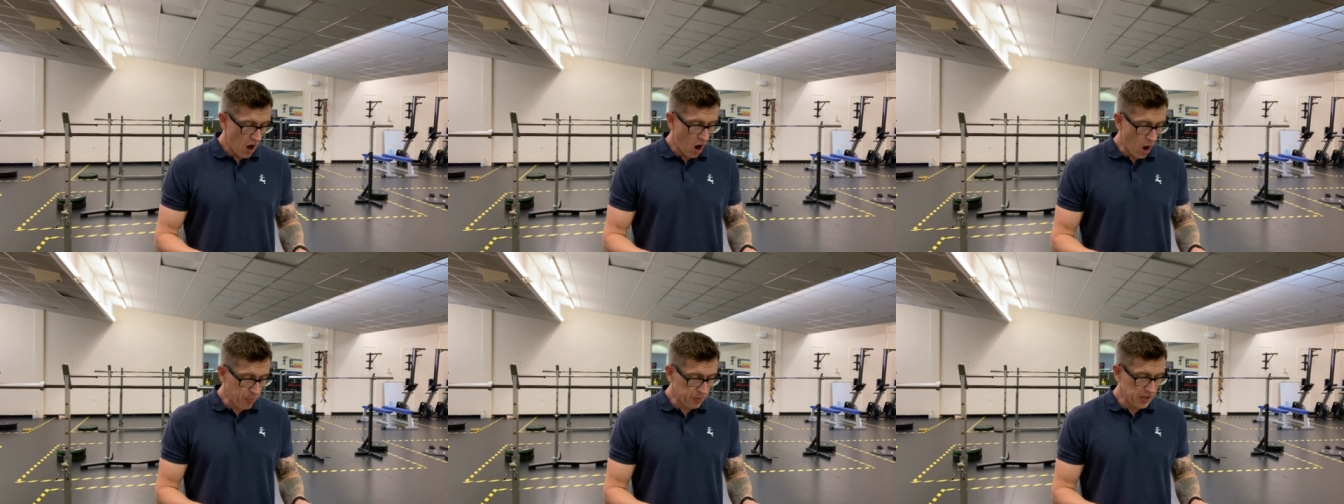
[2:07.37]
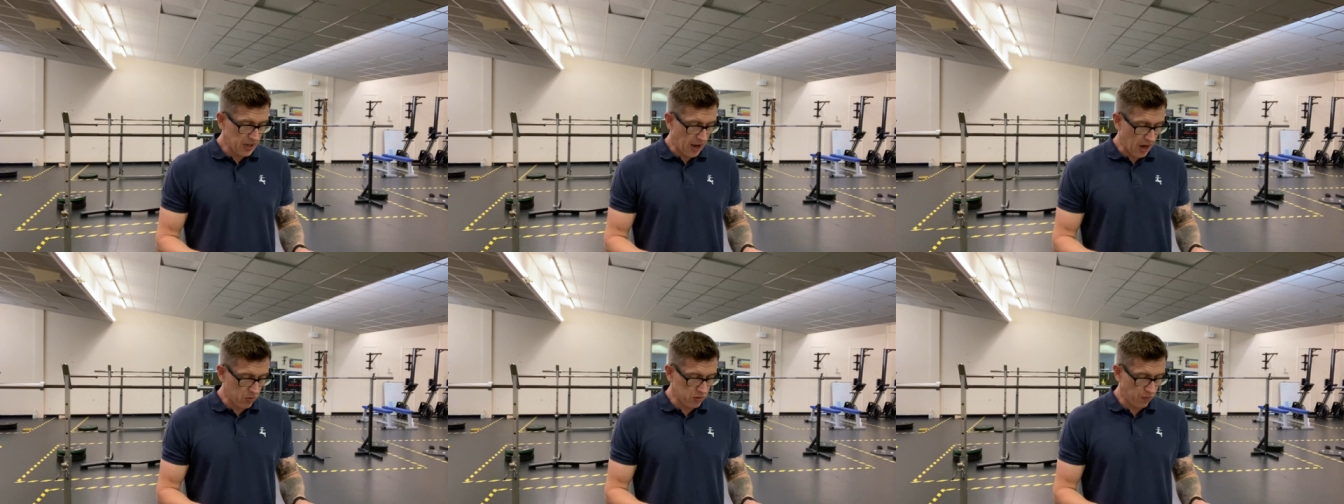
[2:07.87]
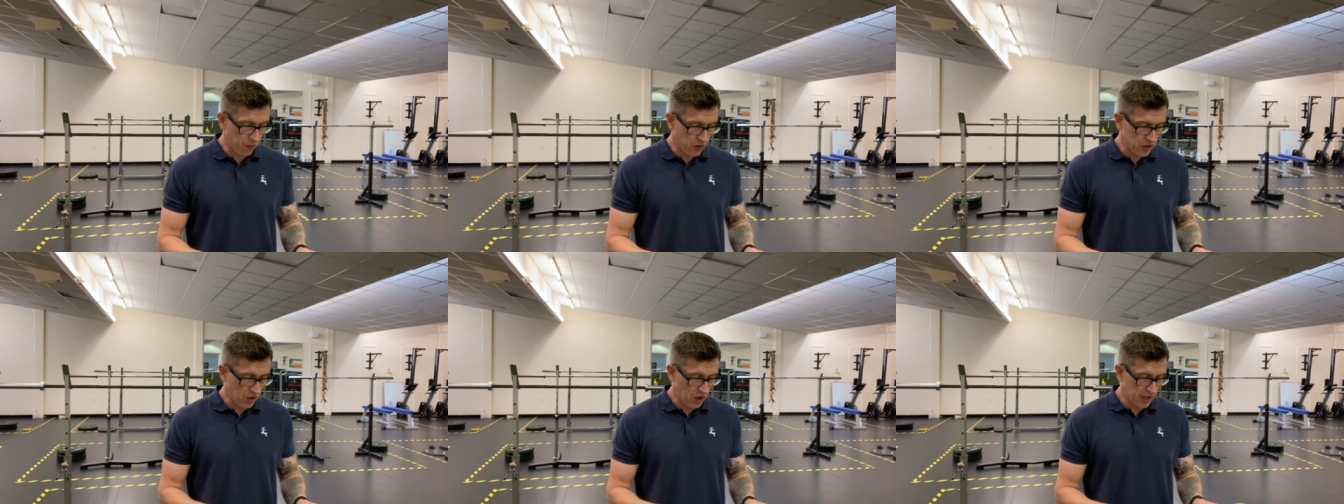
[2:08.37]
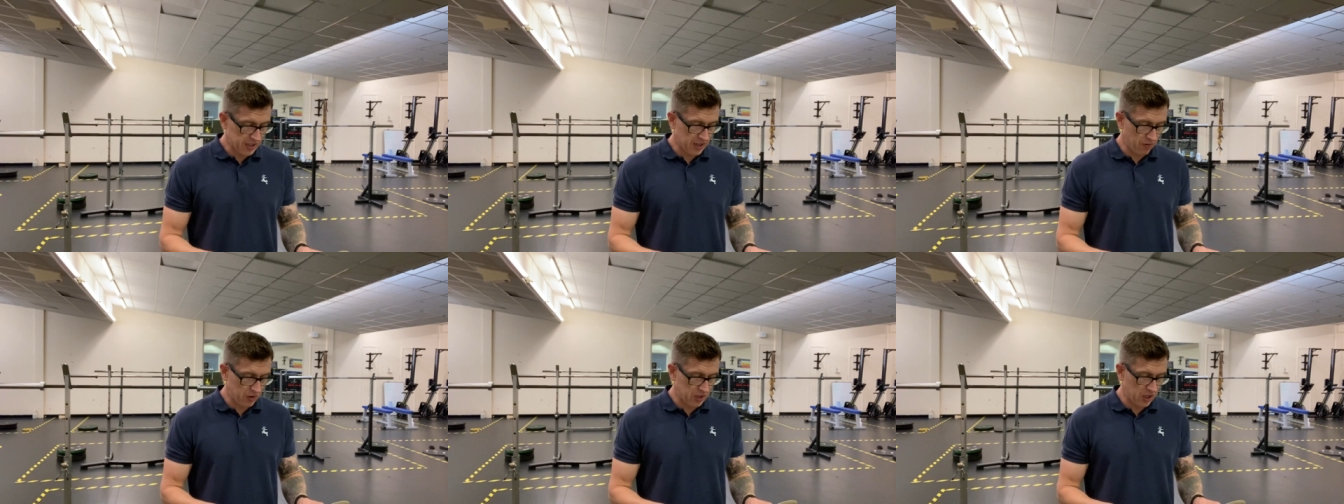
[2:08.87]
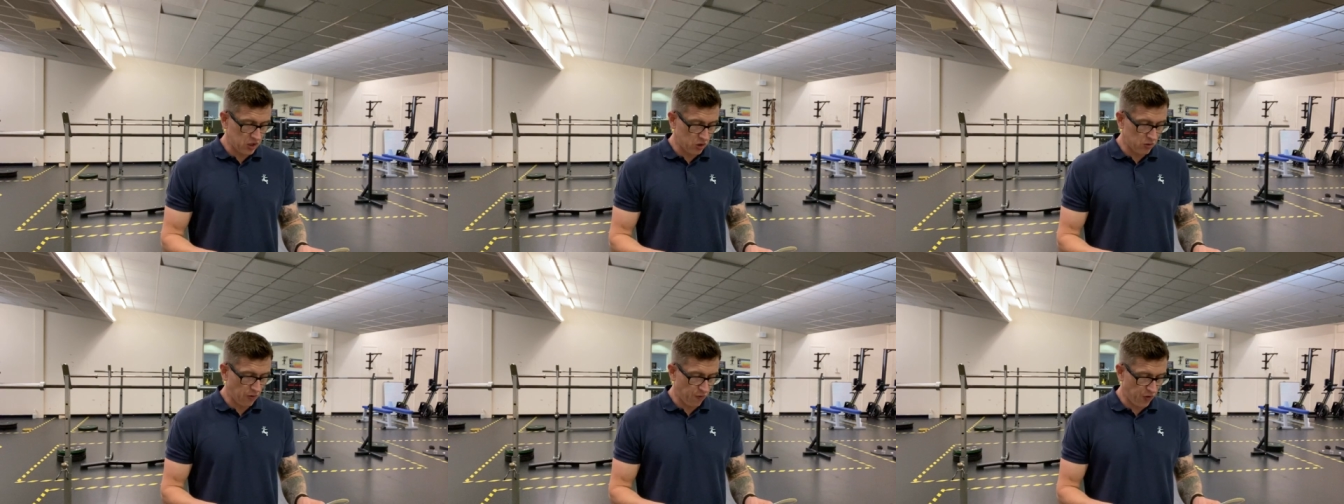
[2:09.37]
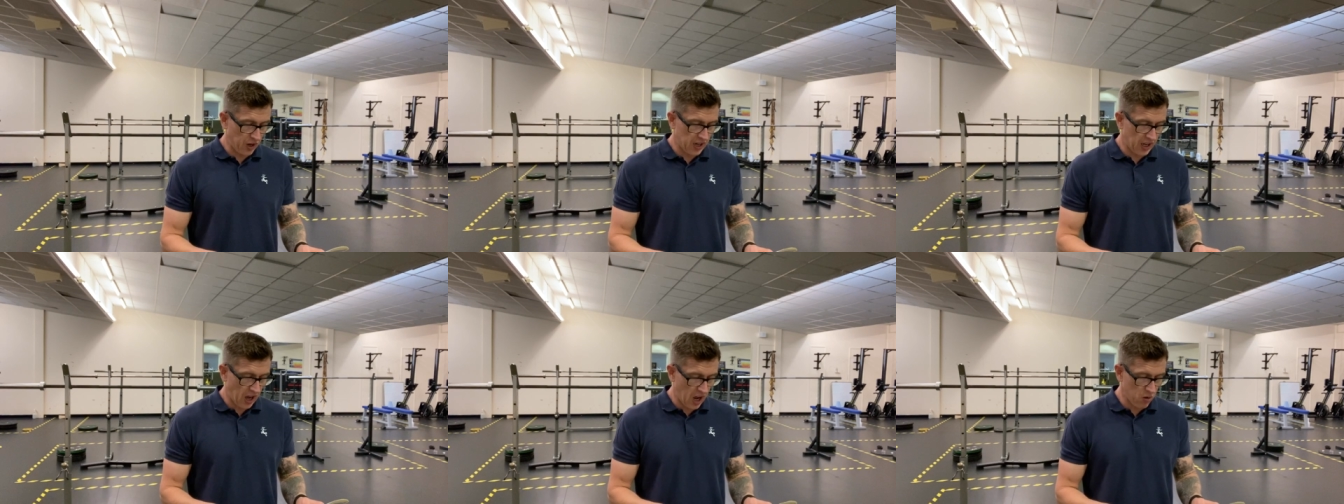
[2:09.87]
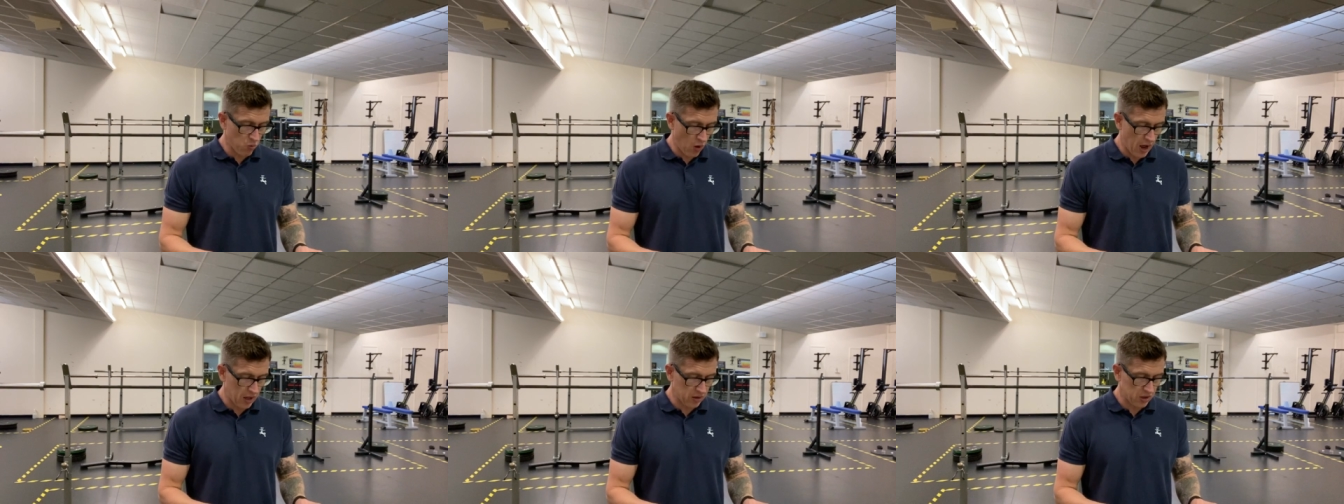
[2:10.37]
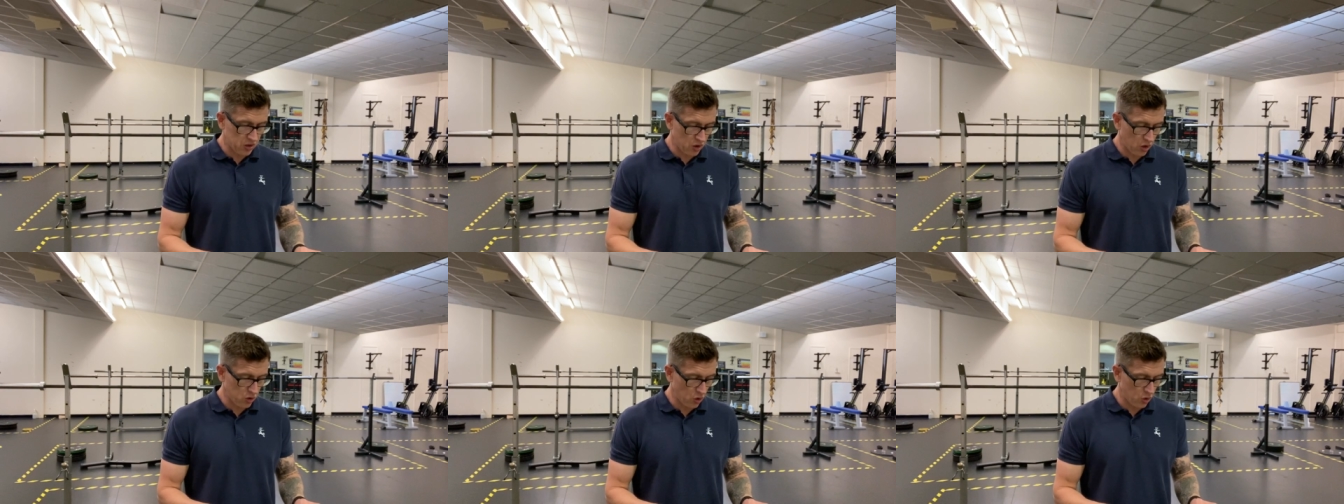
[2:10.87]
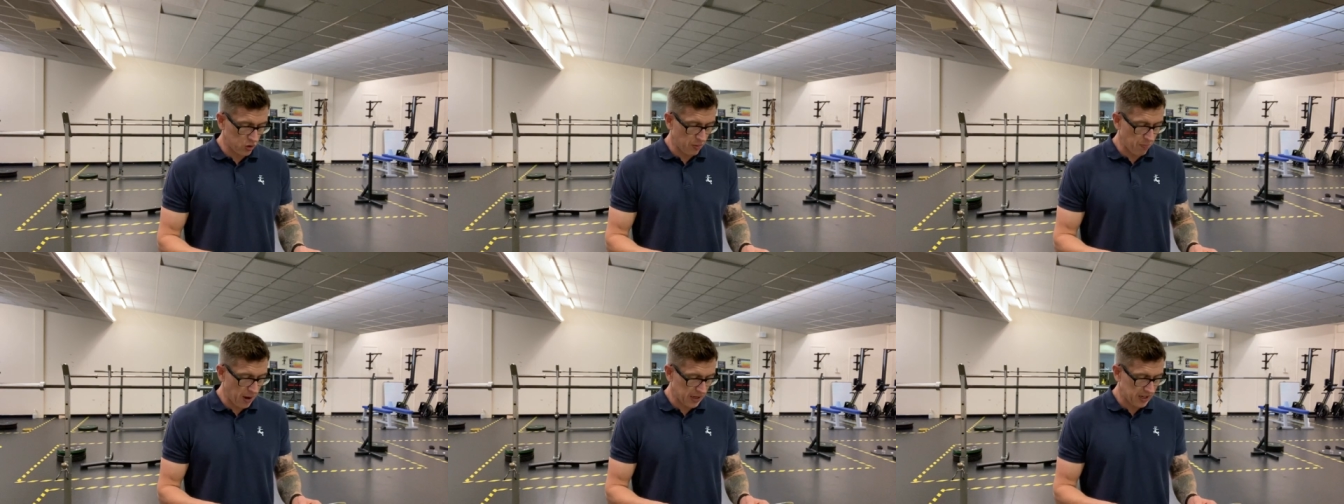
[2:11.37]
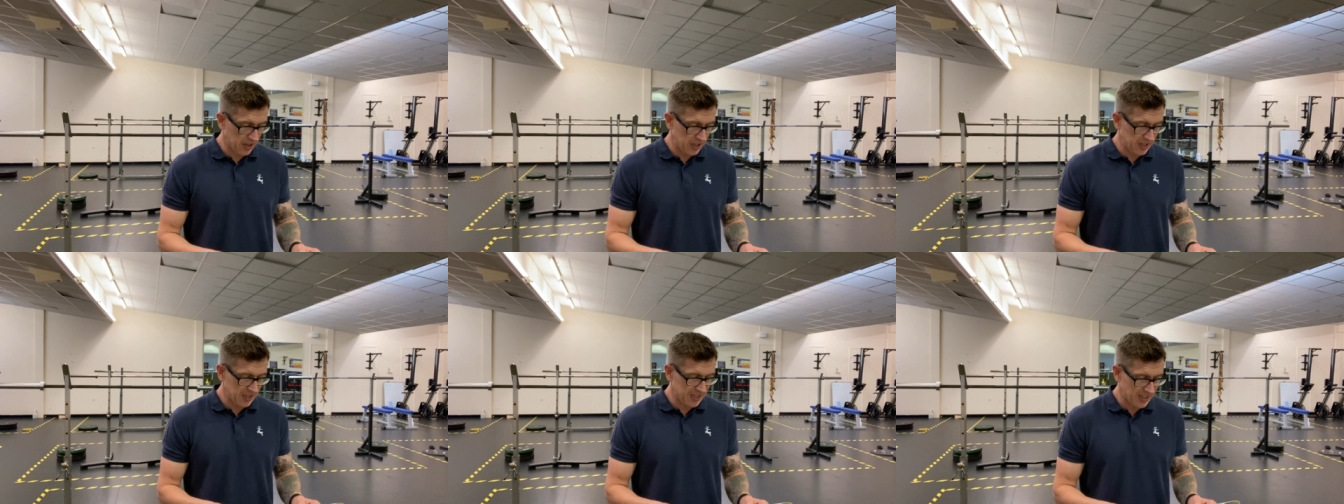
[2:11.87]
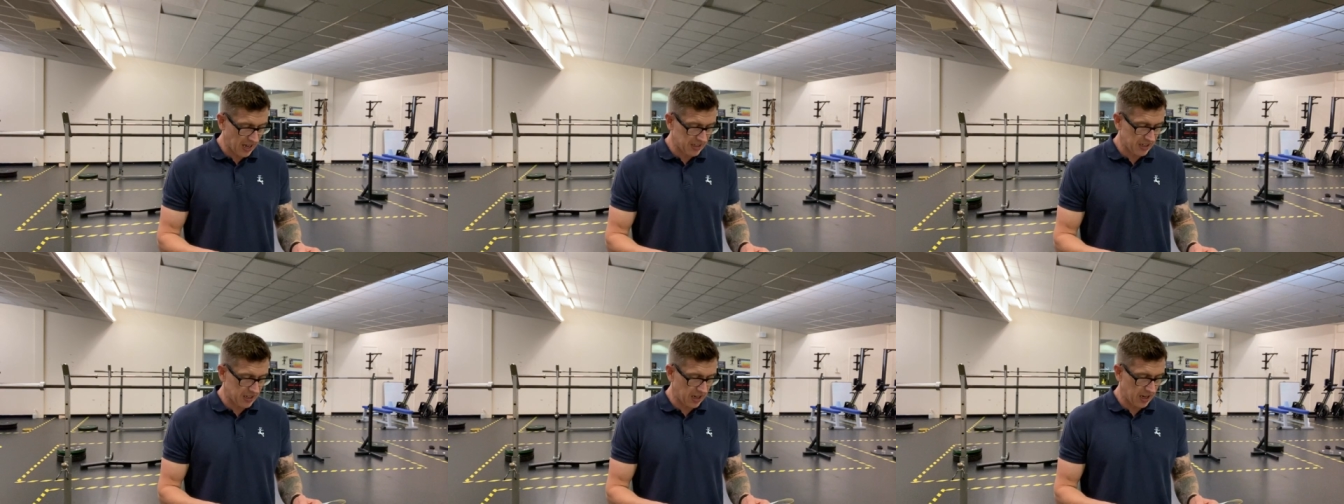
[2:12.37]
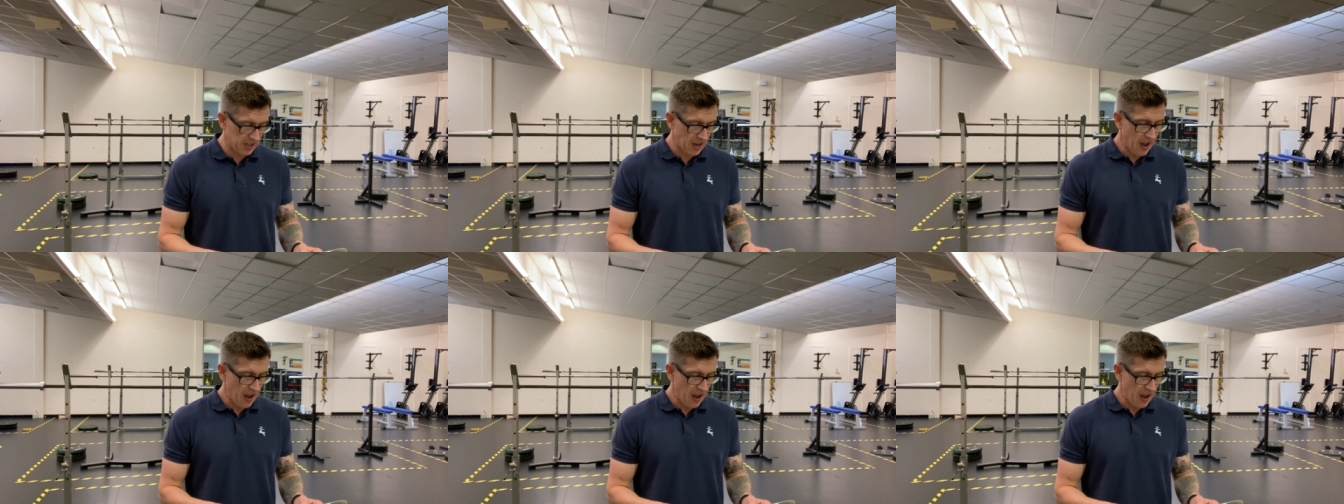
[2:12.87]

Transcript: Opting out of physical activity due to feeling unwell does not automatically necessitate